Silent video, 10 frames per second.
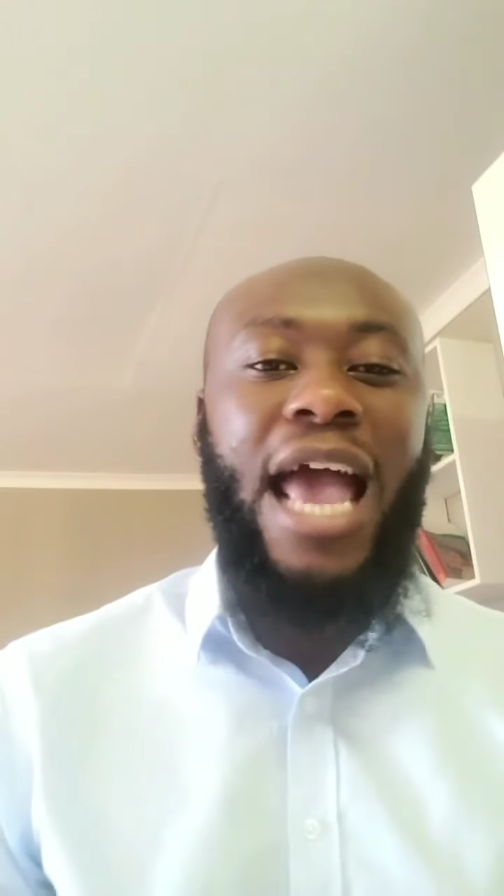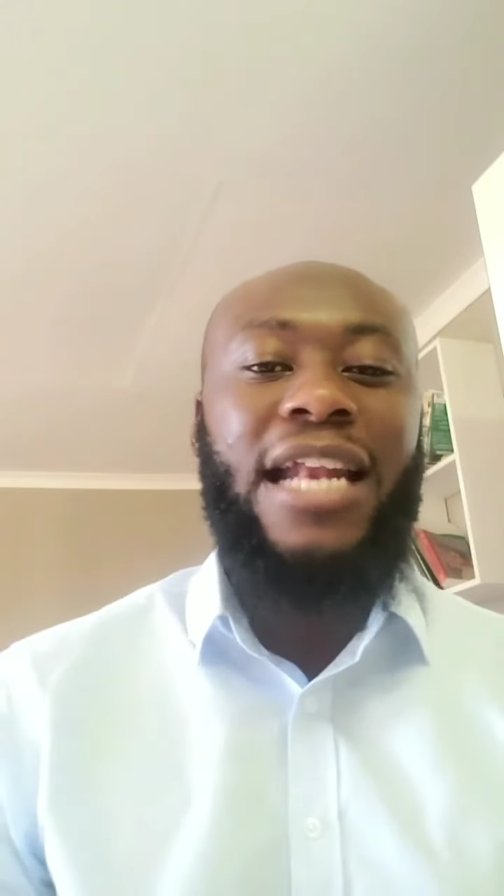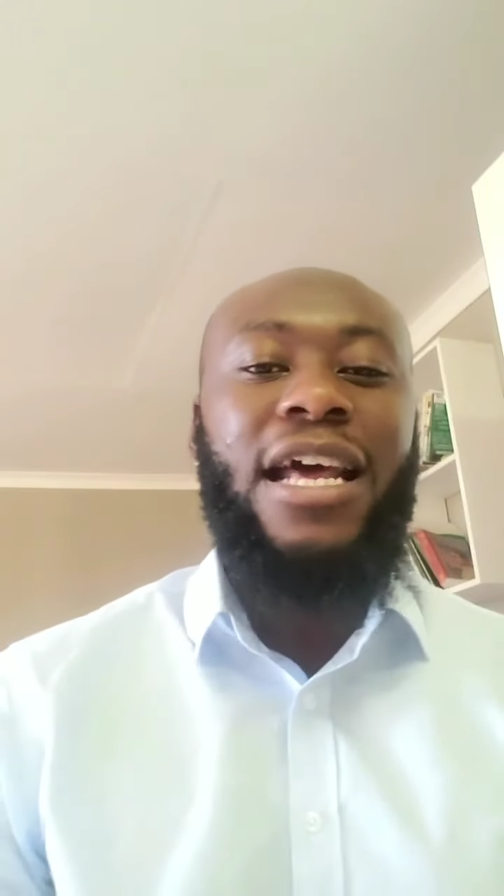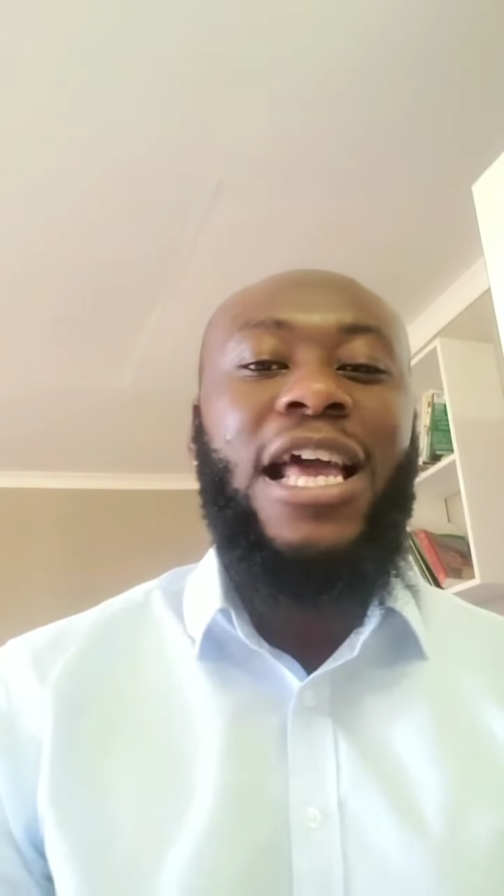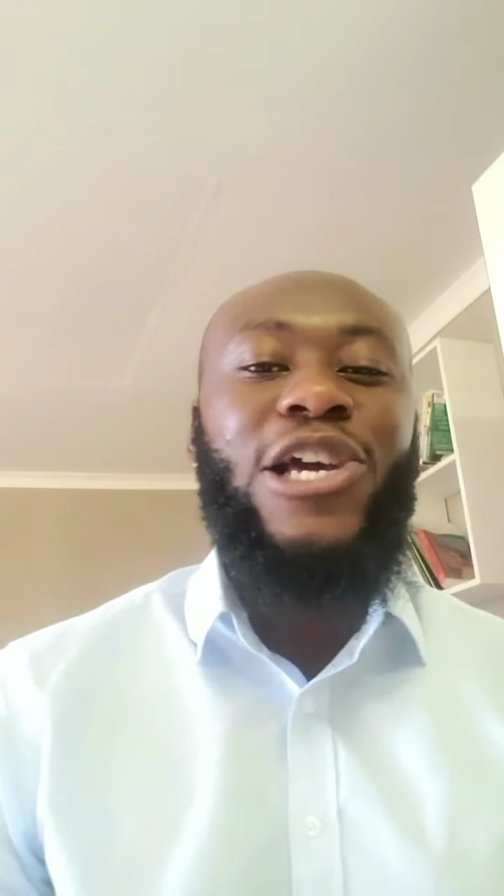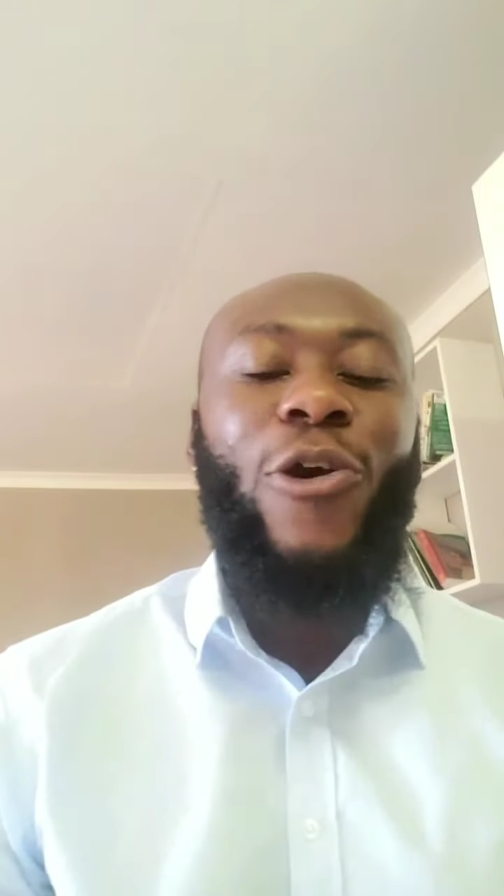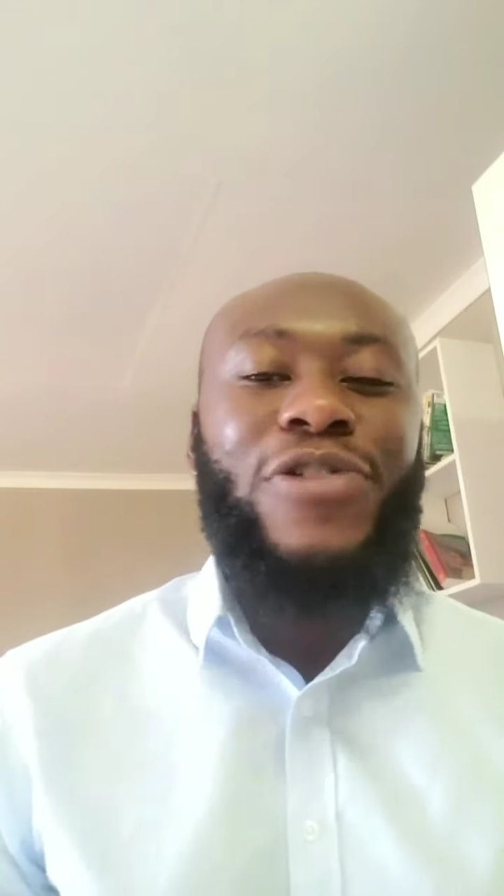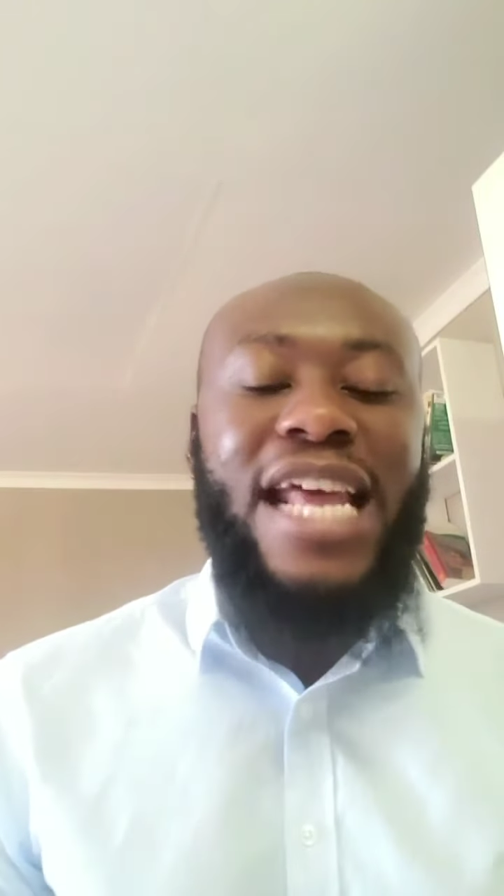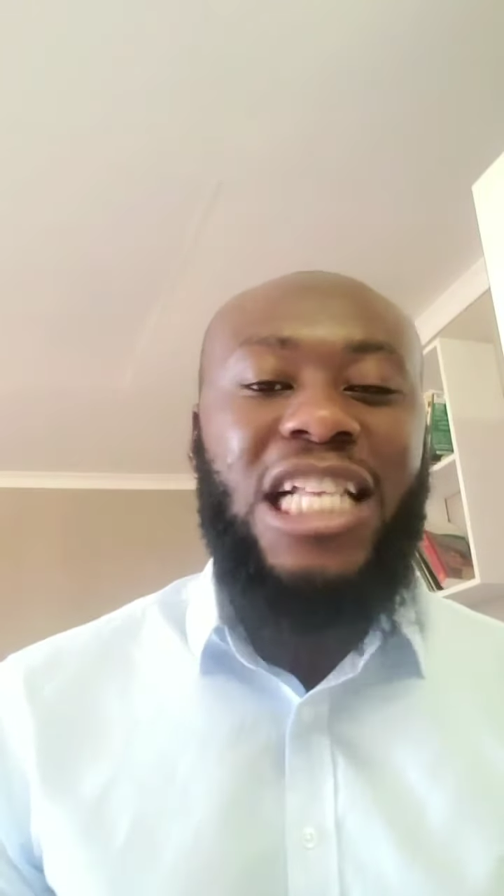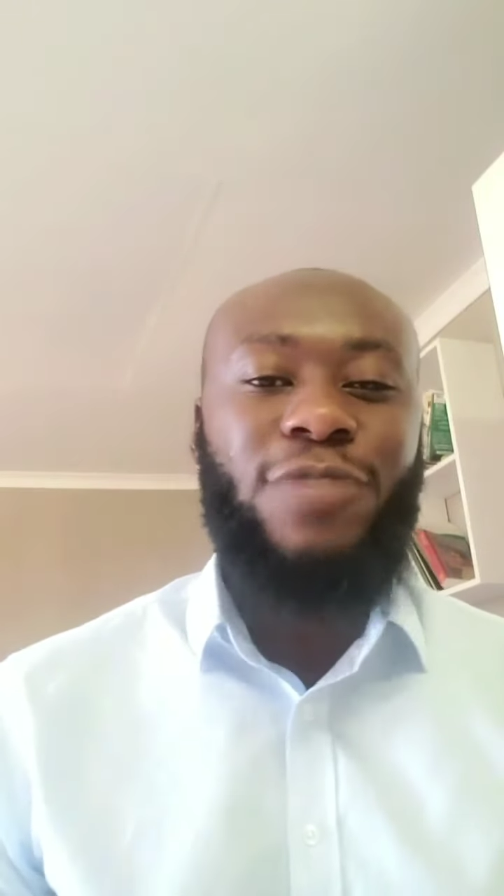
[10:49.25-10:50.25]
And
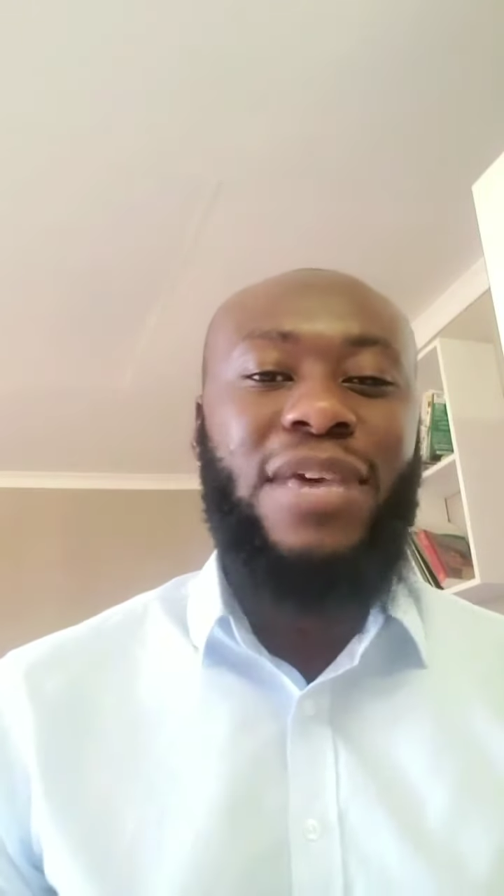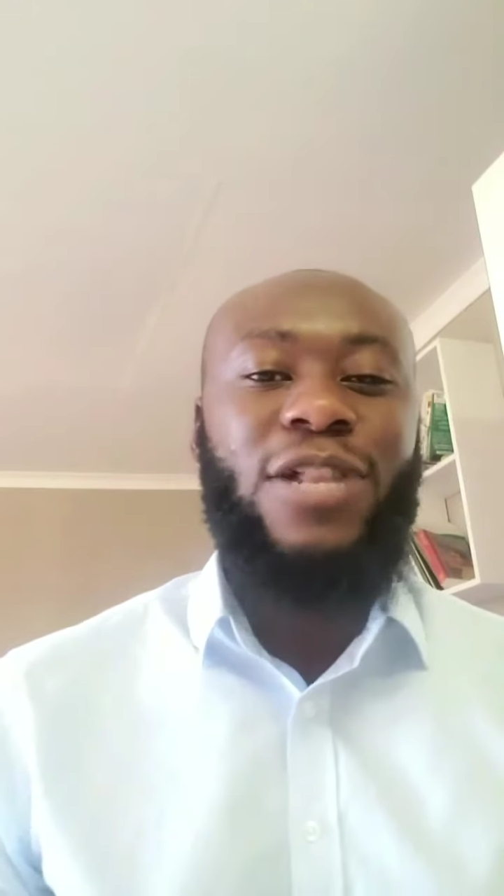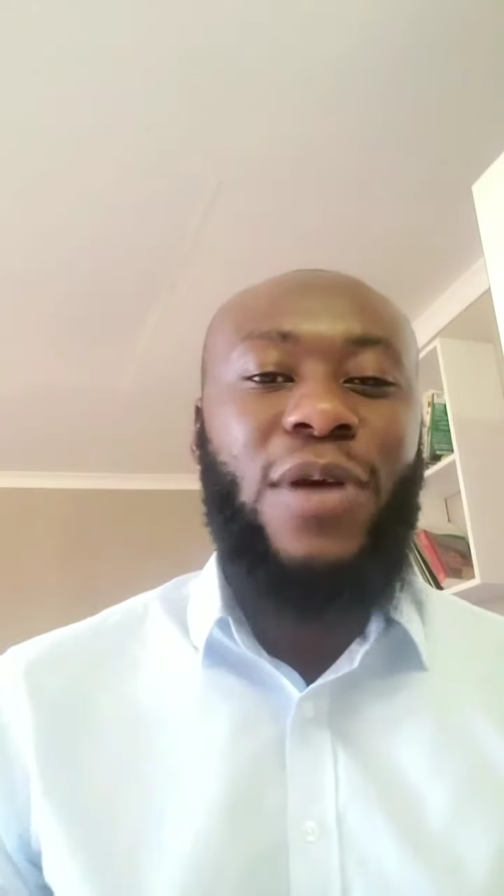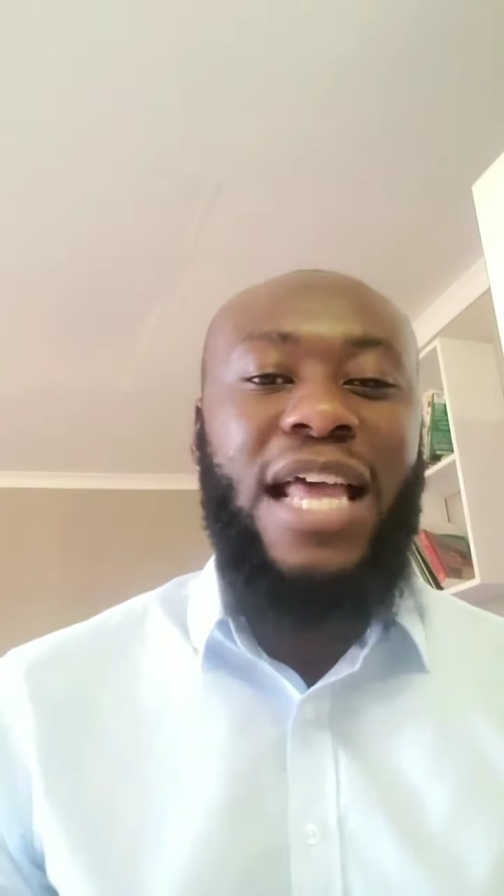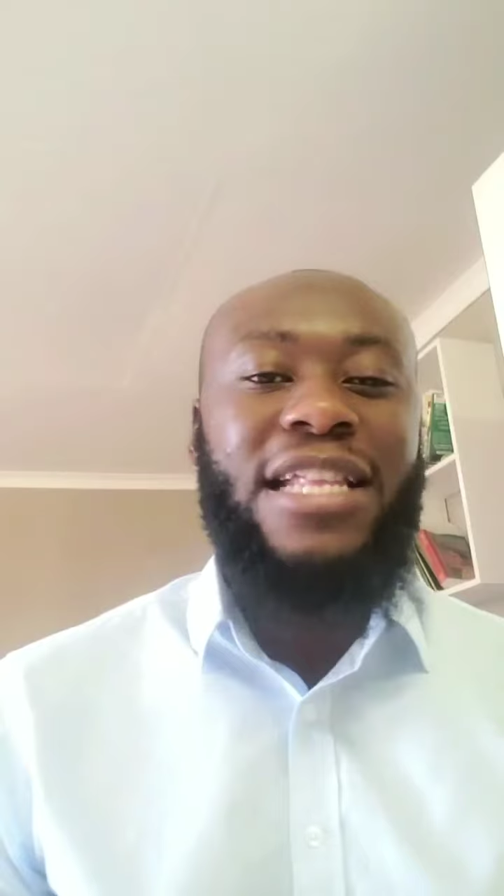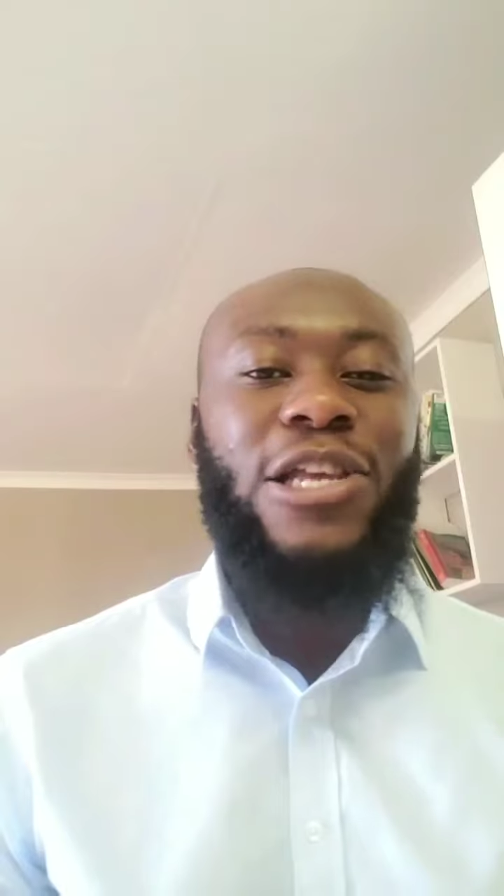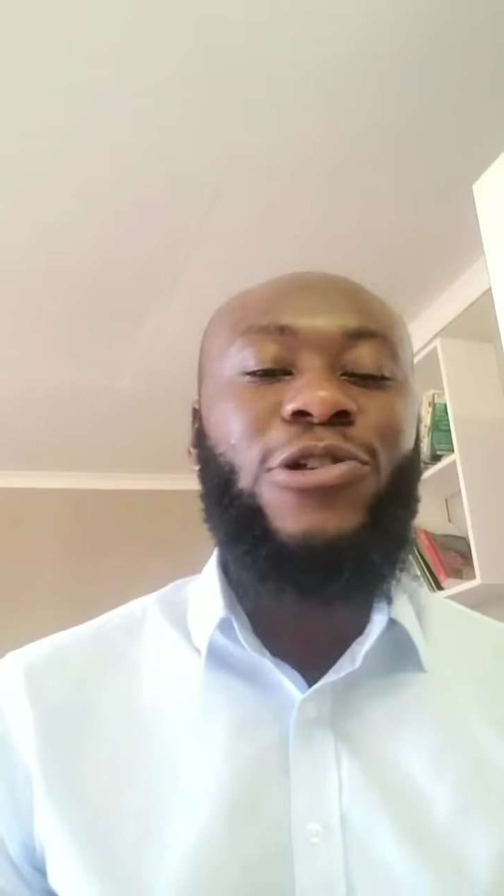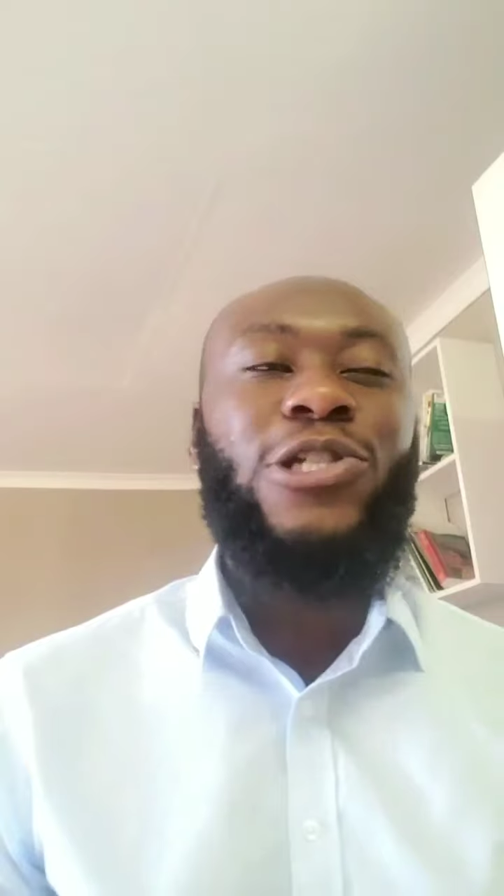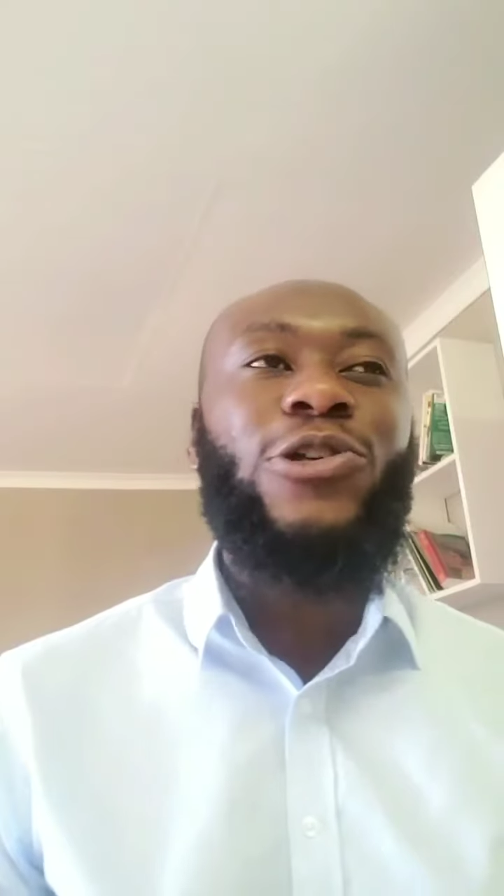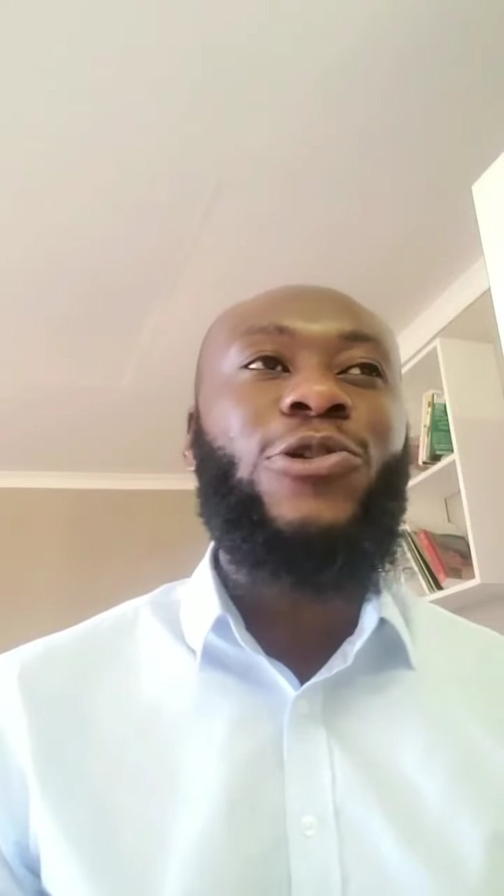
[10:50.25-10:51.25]
so